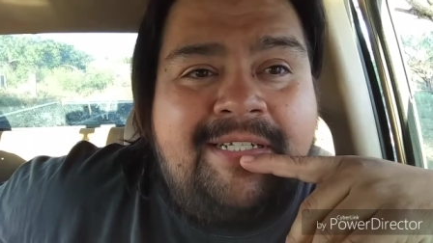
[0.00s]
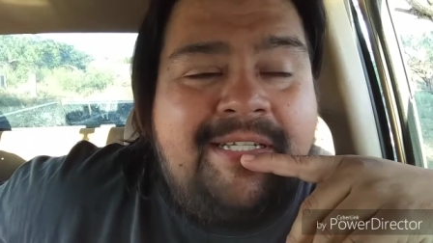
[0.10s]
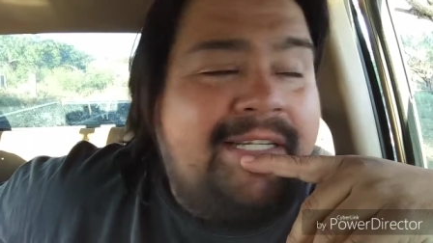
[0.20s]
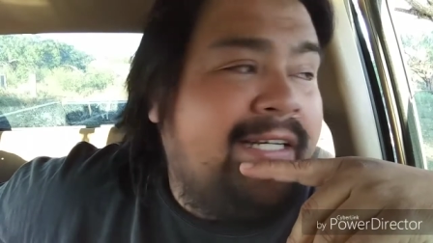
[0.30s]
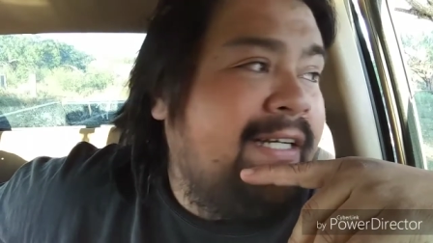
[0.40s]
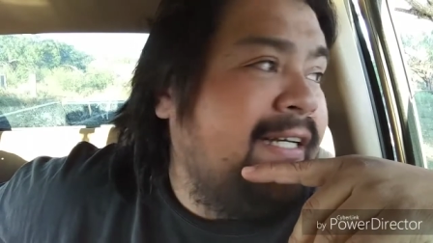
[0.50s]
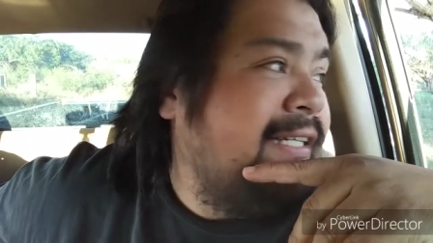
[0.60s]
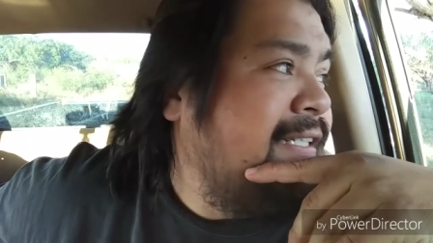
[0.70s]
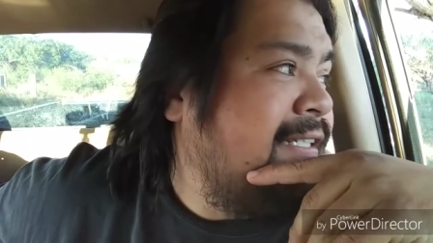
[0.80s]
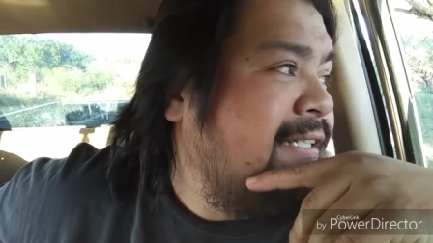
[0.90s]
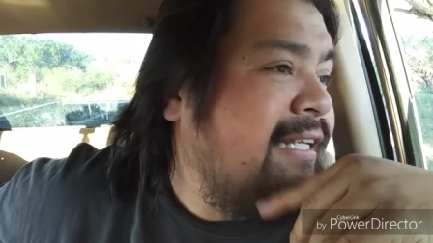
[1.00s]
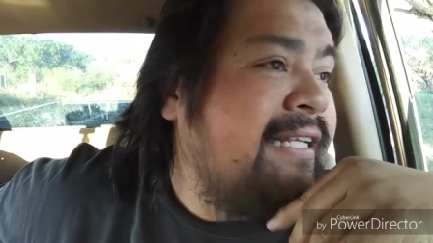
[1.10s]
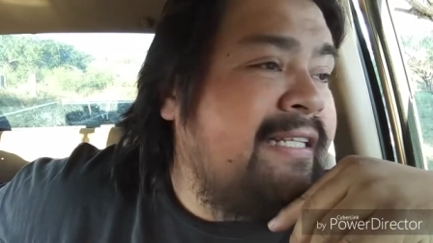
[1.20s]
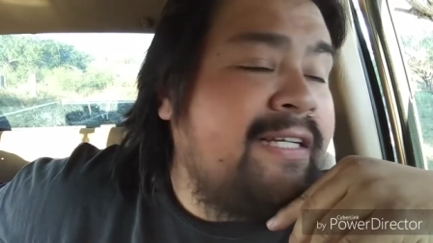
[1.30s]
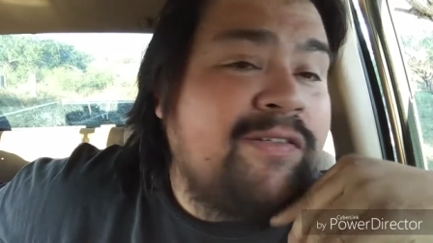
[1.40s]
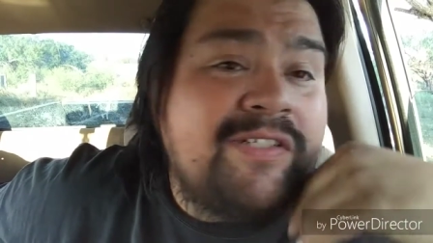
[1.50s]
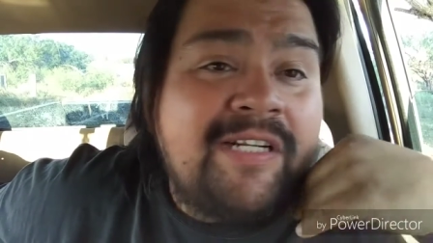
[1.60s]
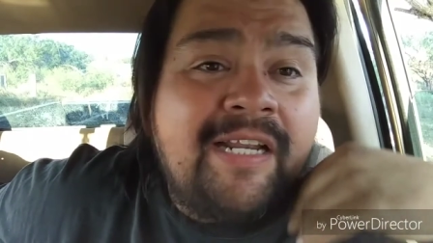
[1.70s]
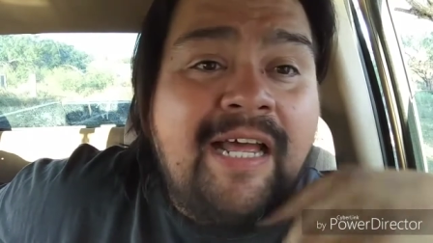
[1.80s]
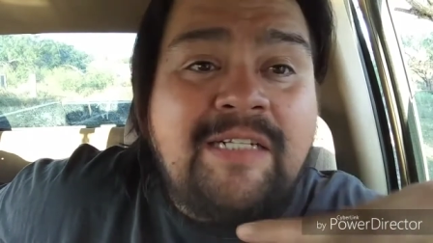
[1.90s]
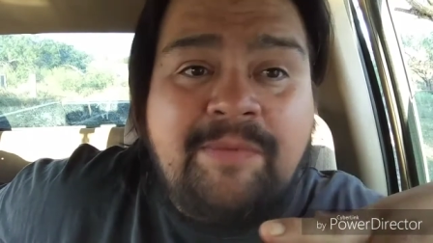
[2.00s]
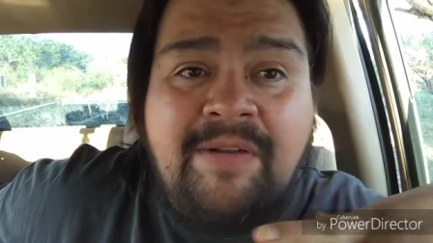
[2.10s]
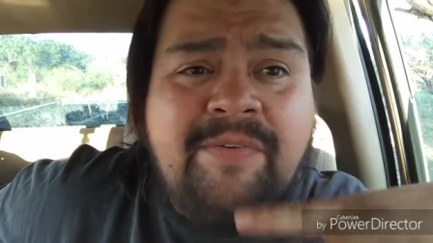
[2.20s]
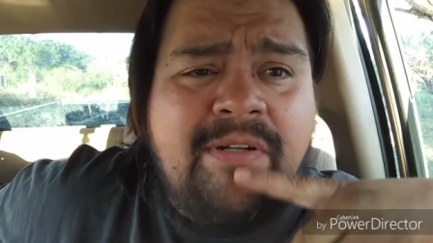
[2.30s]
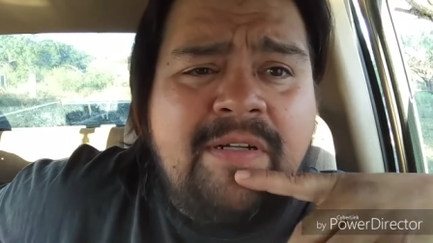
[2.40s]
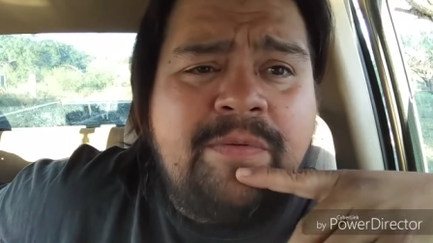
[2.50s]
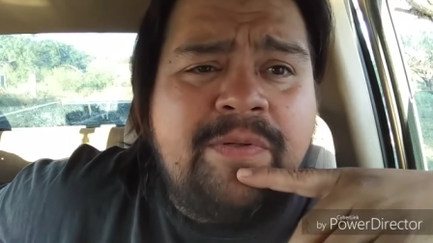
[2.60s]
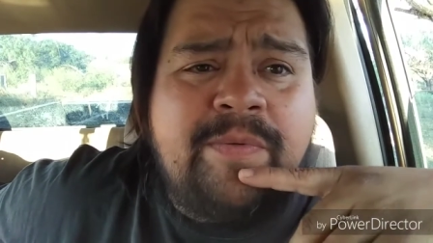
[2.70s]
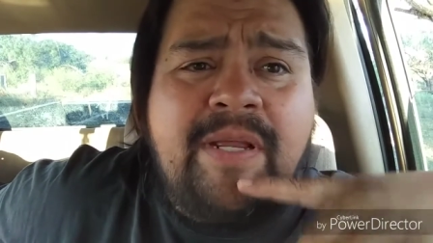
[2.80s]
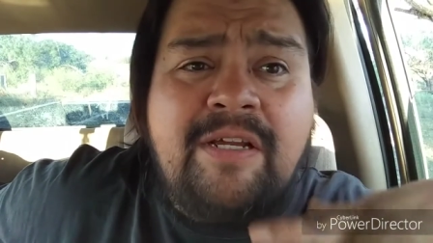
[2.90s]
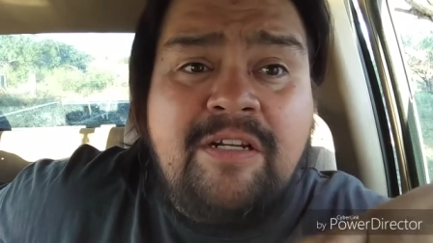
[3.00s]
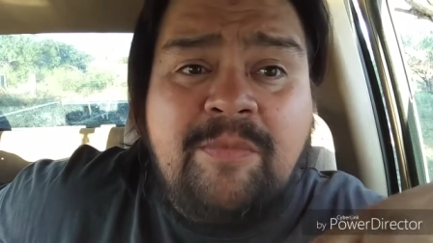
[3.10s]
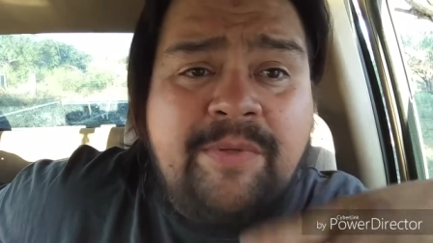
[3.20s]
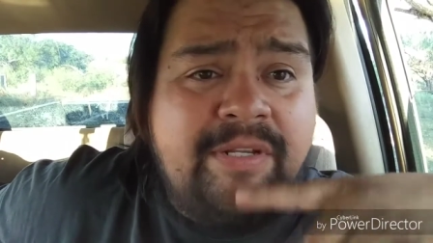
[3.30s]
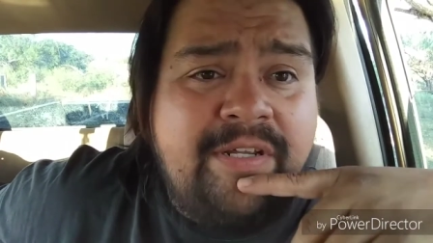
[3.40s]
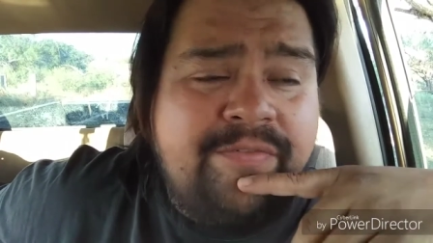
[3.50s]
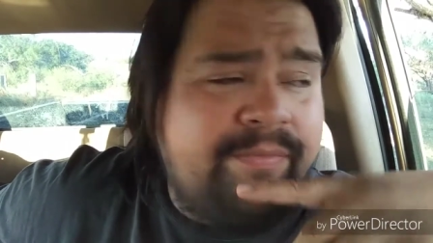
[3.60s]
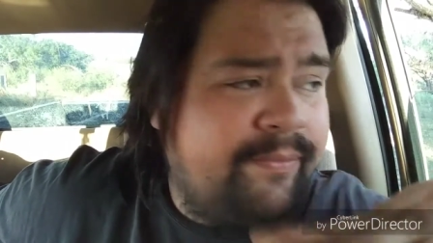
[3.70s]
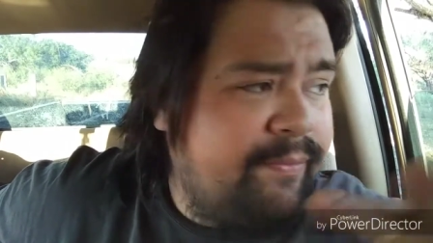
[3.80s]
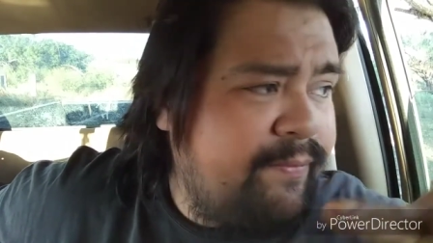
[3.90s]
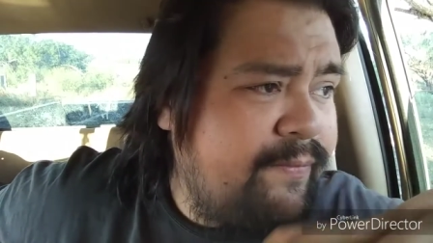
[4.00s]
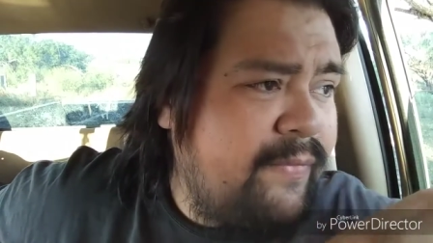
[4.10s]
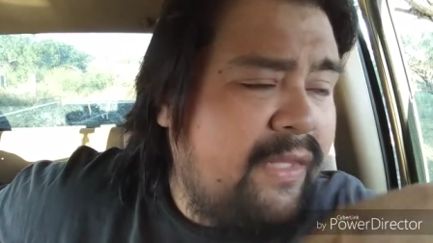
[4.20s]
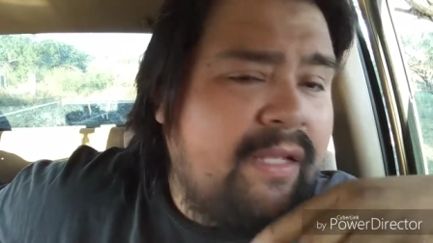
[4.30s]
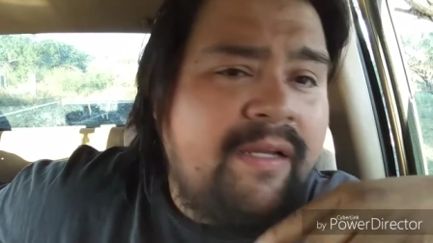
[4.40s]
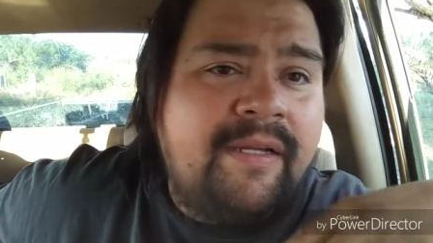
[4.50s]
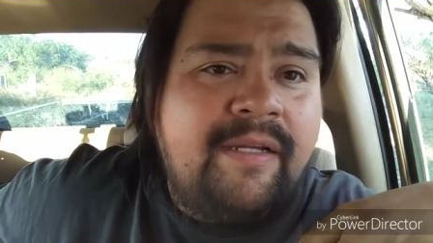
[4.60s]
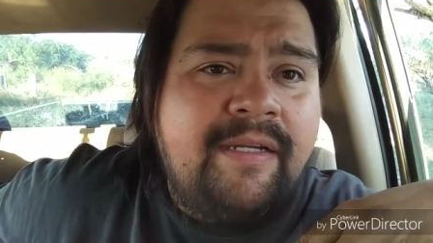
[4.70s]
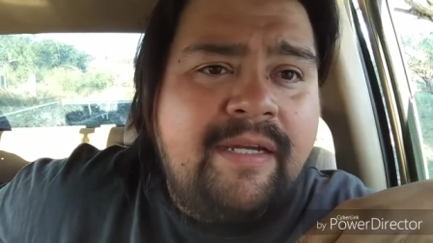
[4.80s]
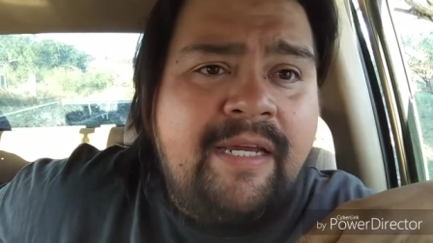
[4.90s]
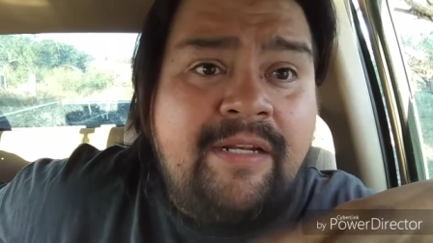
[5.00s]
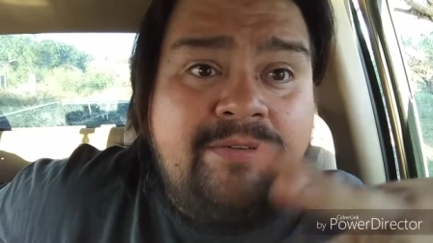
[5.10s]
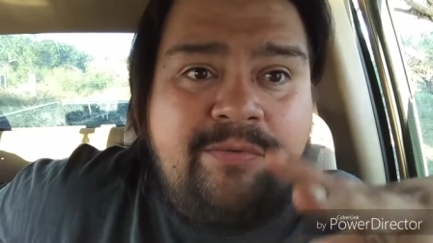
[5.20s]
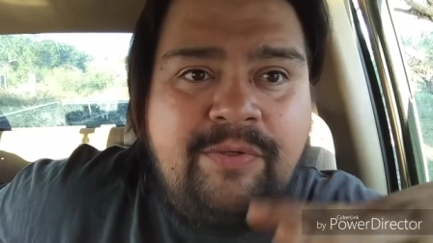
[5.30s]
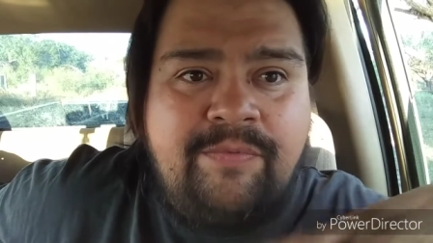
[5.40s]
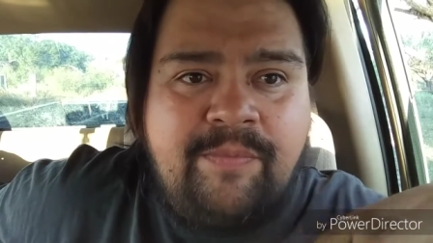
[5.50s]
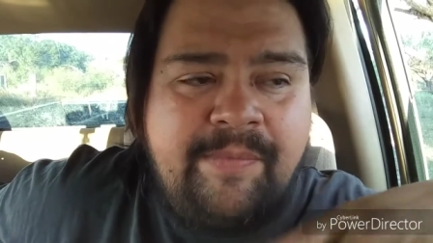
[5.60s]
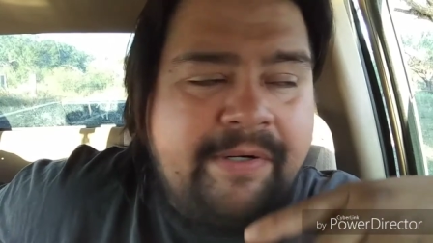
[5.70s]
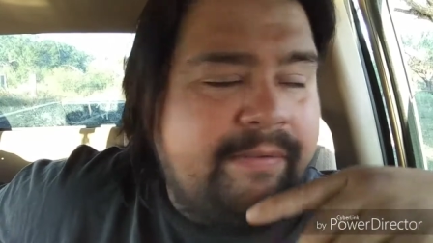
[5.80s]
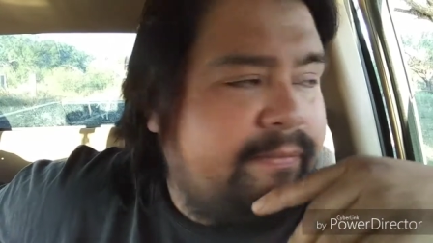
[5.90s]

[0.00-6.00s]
Uh, I didn't think it was going to last, but I fell in love with her. We had good communication. And the story from there.